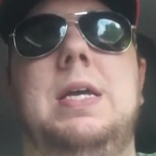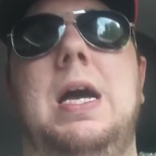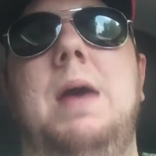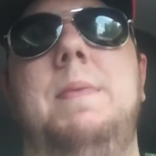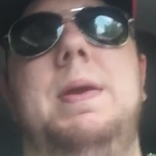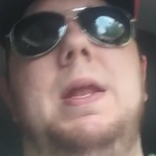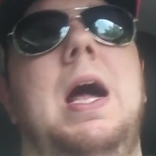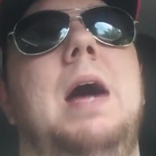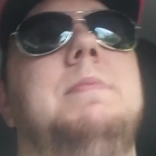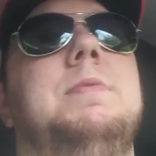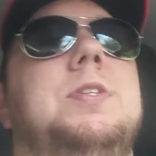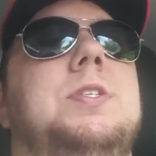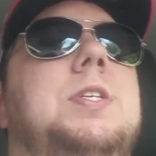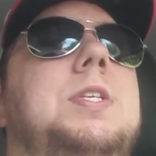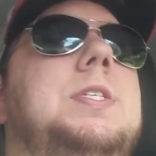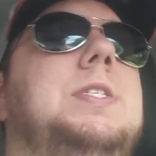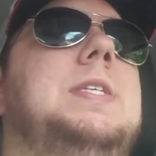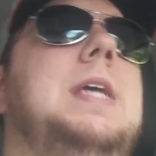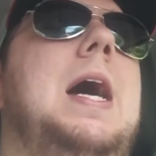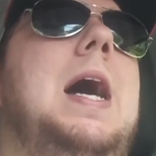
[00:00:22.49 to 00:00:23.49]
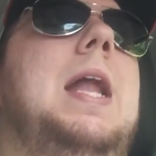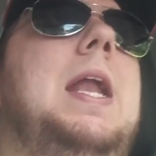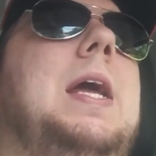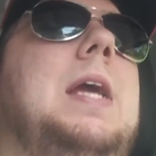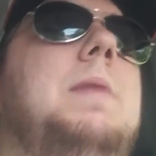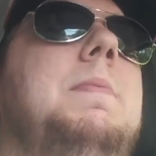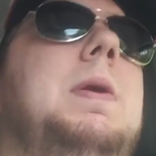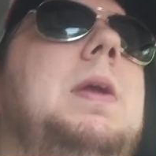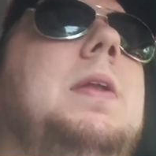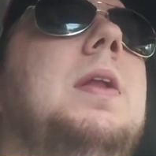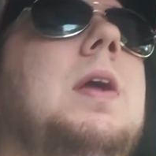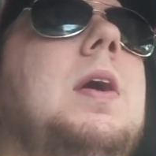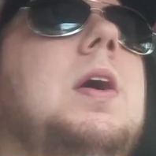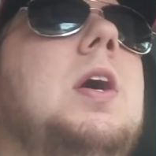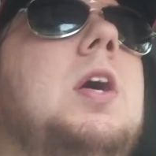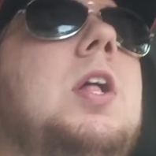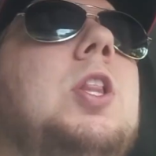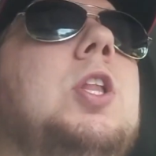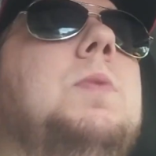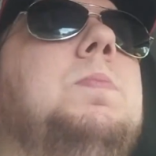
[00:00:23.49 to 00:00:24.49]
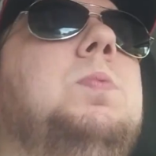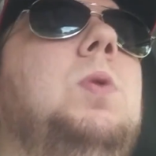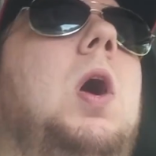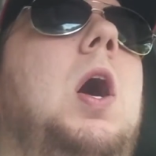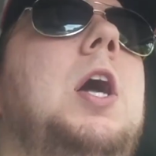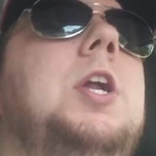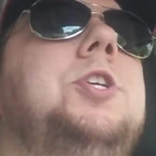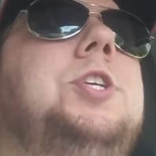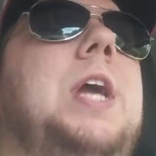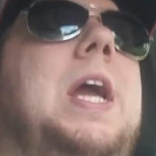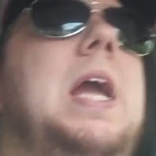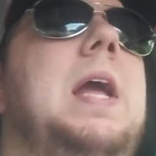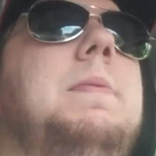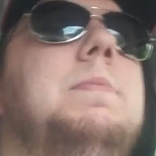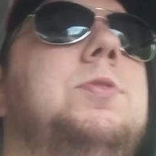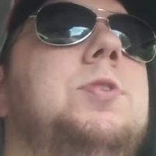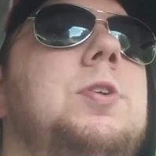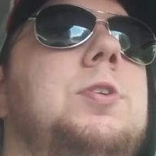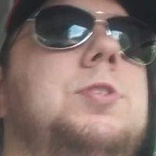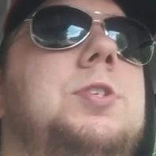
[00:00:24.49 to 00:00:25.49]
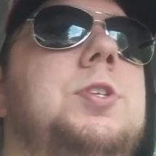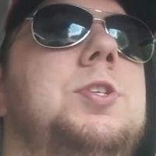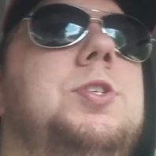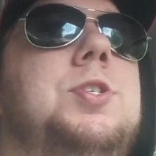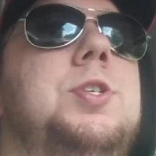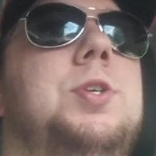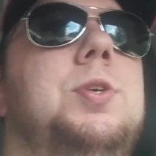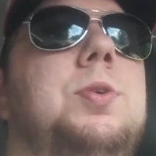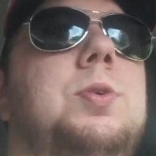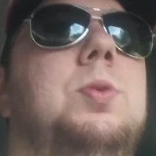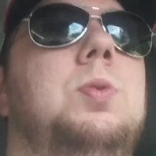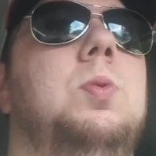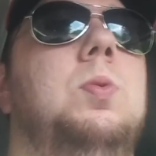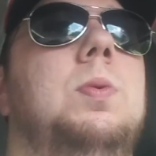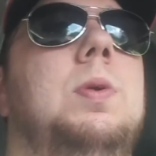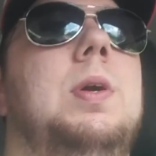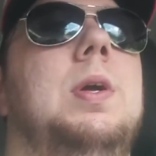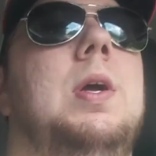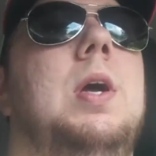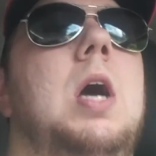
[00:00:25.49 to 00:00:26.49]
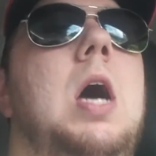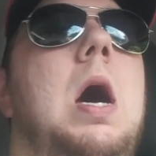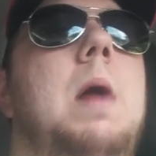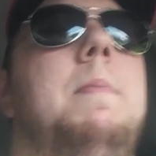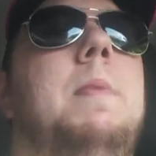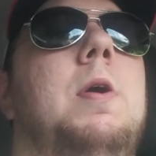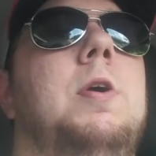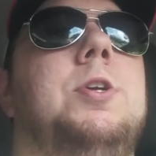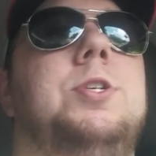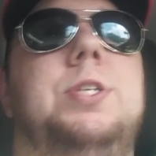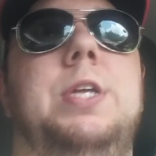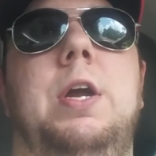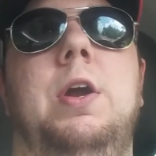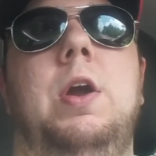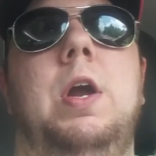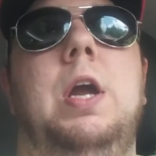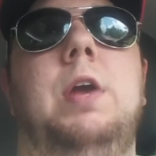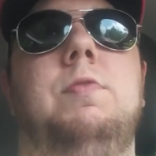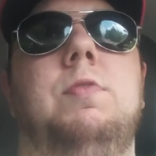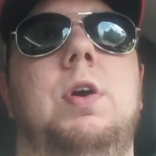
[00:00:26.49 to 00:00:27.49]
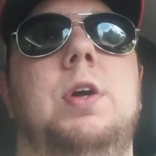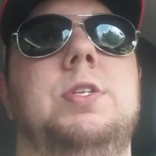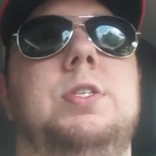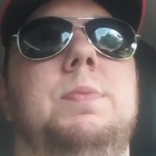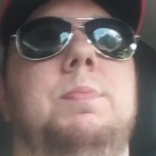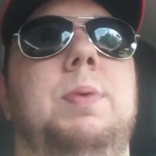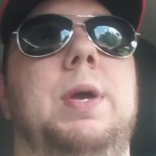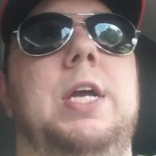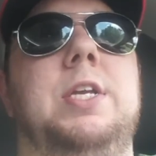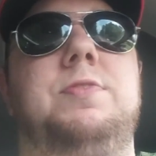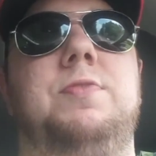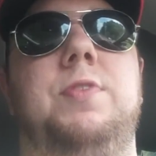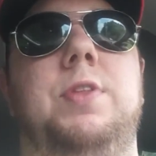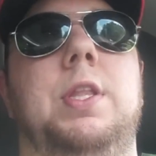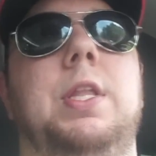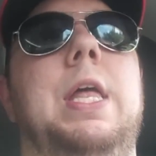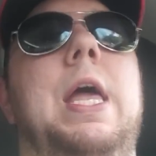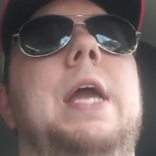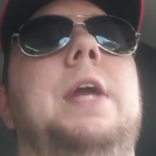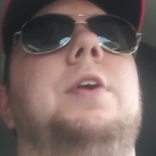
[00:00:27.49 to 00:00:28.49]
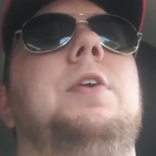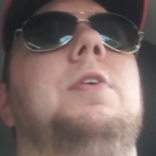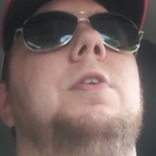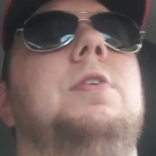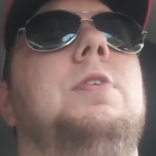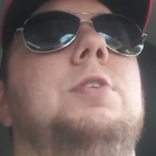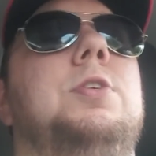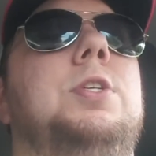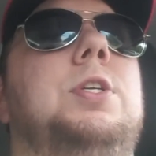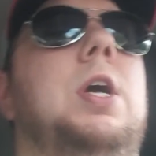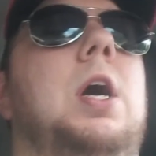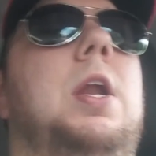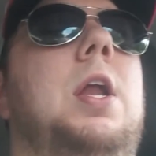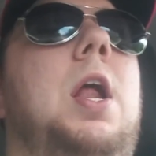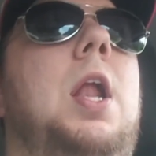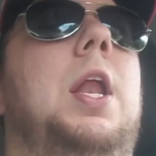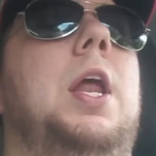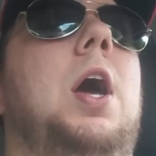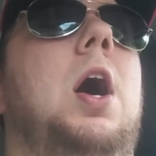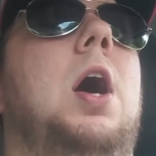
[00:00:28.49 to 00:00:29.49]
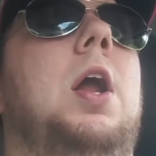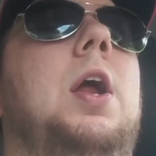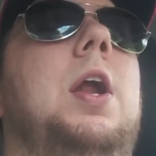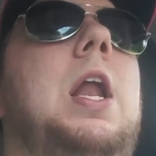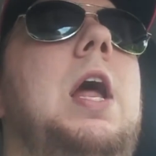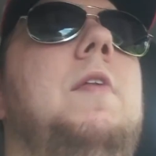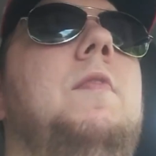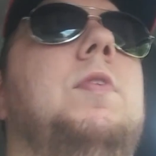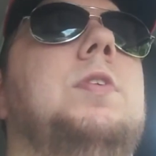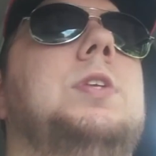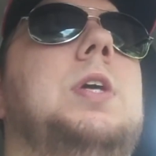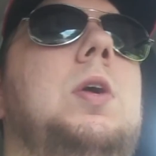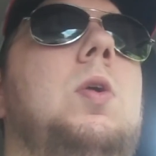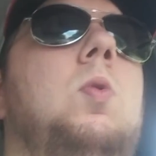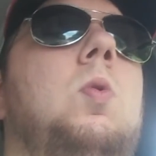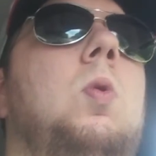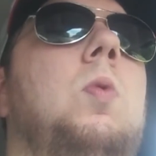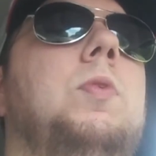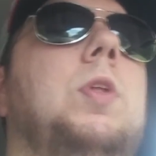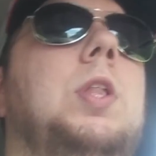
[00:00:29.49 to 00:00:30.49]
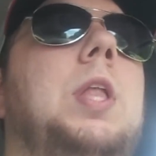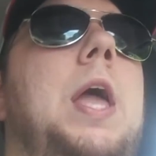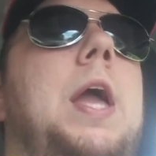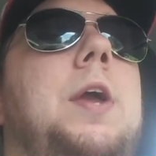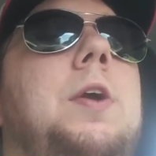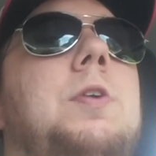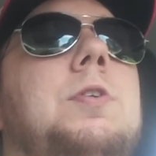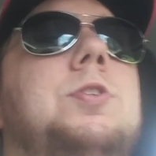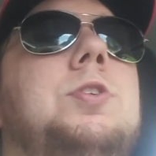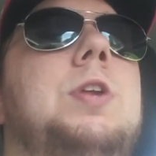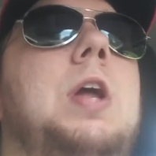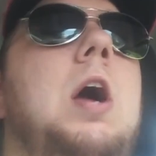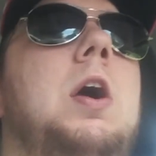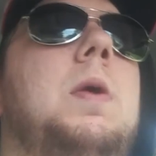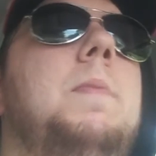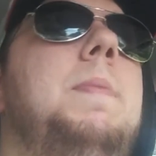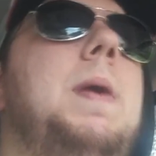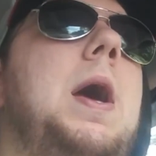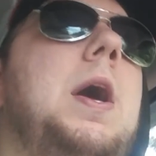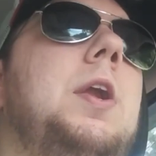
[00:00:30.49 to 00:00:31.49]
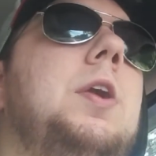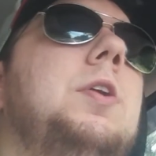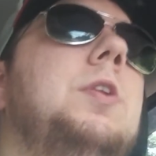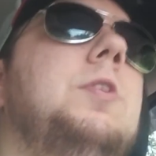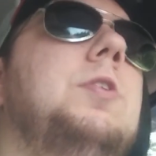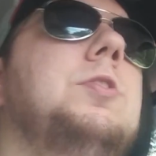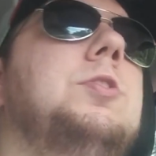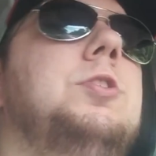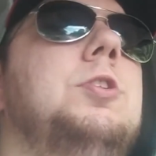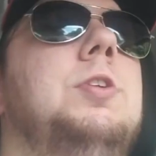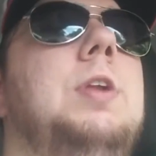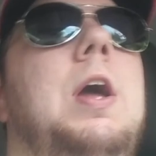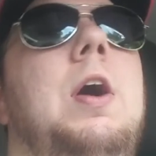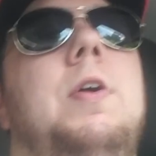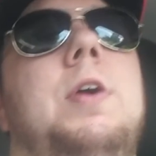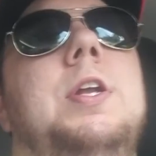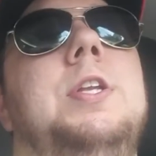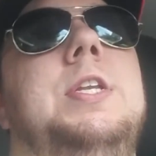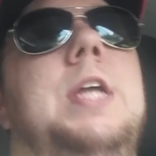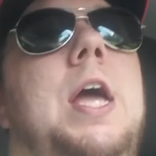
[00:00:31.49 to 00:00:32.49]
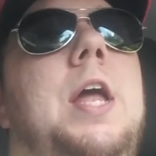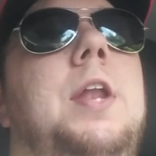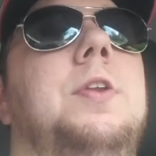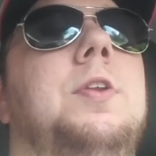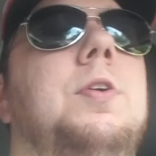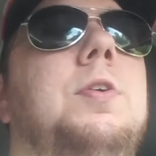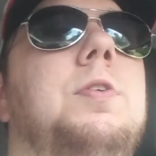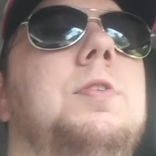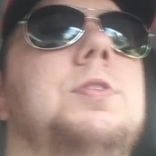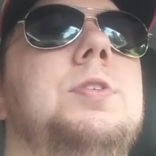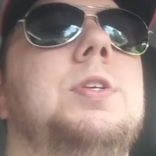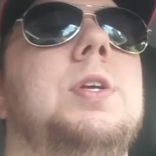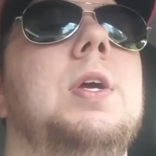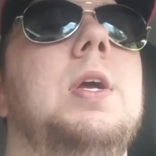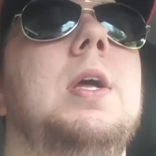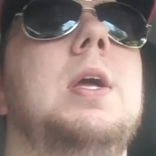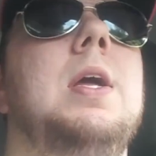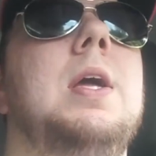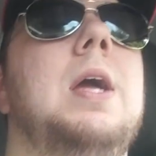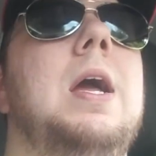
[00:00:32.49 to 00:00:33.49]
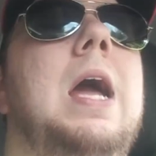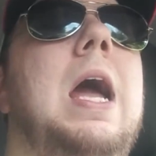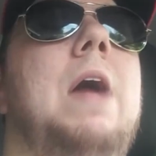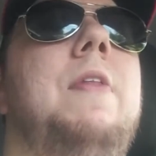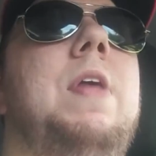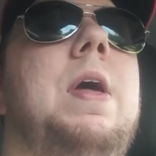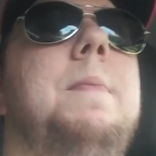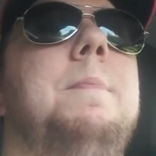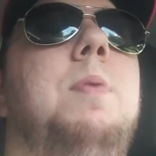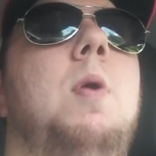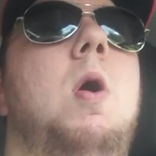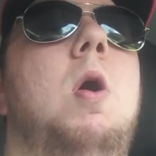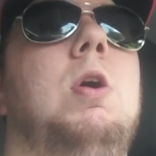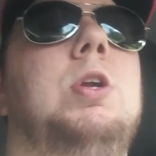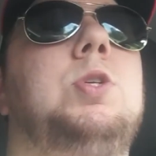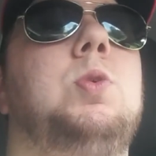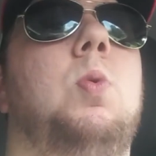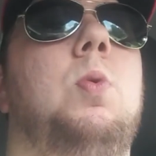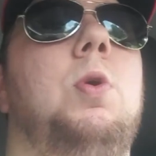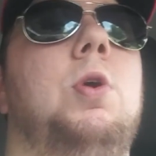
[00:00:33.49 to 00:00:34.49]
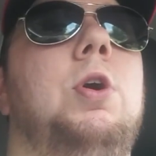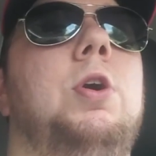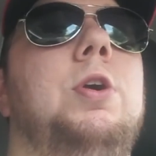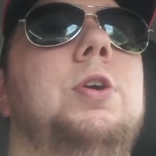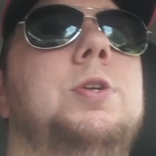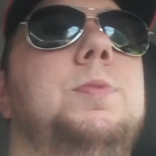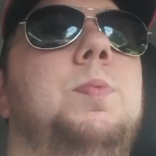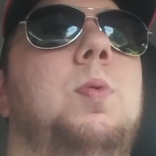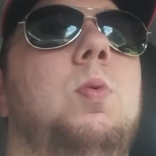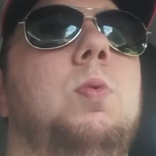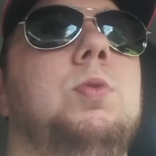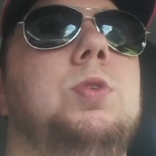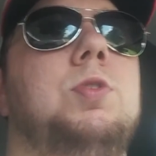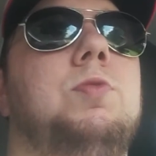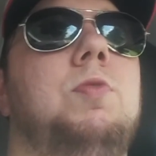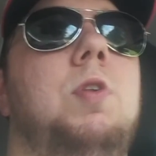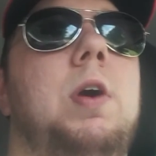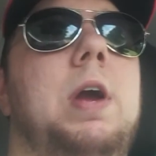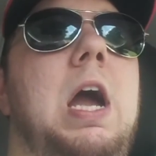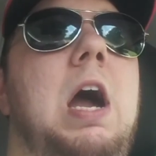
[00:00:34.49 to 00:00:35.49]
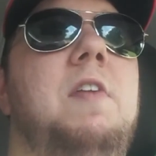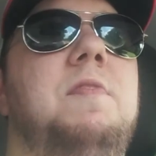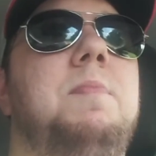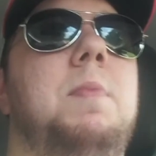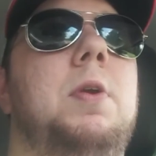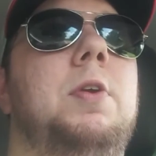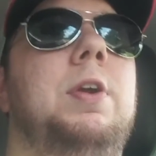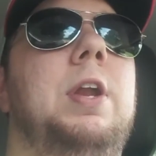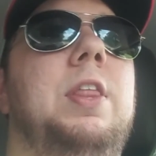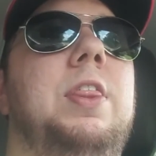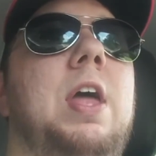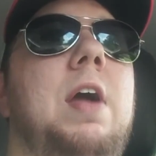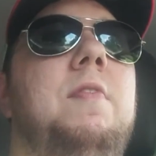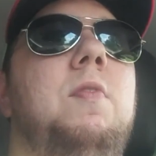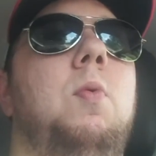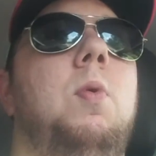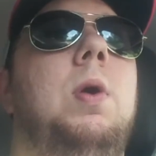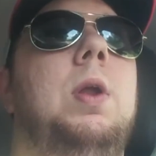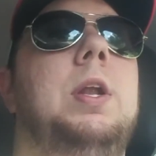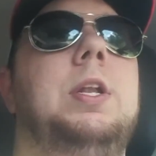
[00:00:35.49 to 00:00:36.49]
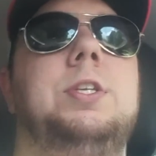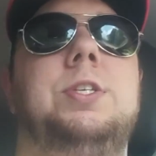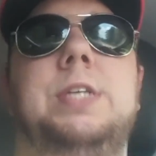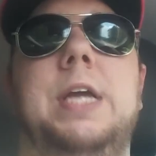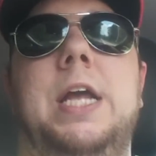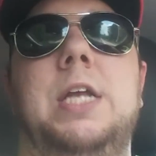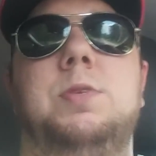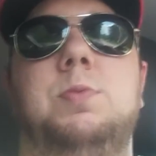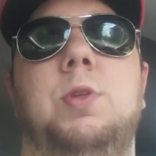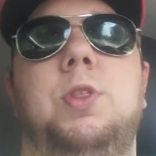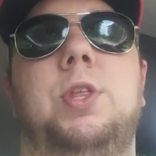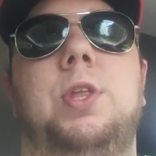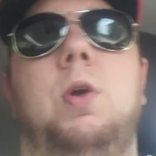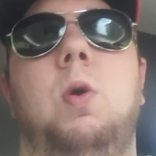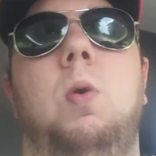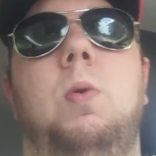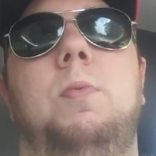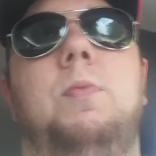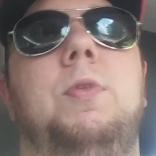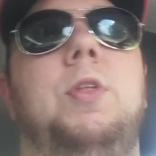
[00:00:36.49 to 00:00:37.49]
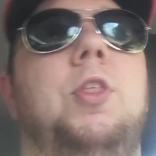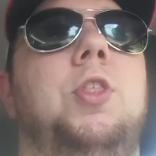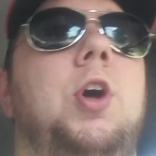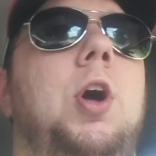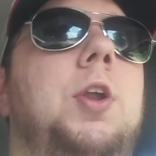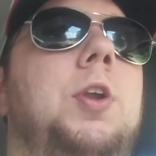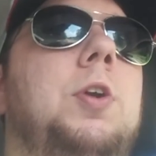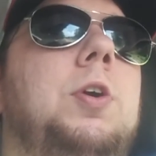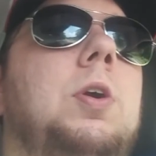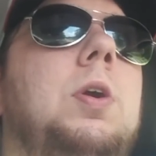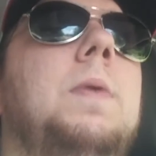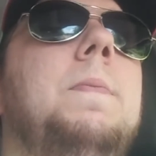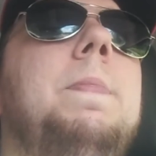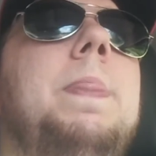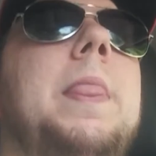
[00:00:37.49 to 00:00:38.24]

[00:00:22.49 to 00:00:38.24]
I mean, I'm just ecstatic. I mean, LeBron James turns into a mercenary, runs and plays for the Lakers, yada, yada, yada. And everyone's like, oh, the Lakers are now competitors, are now contenders. And then Paul George pulls the rug out from underneath everyone and stays with the Thunder.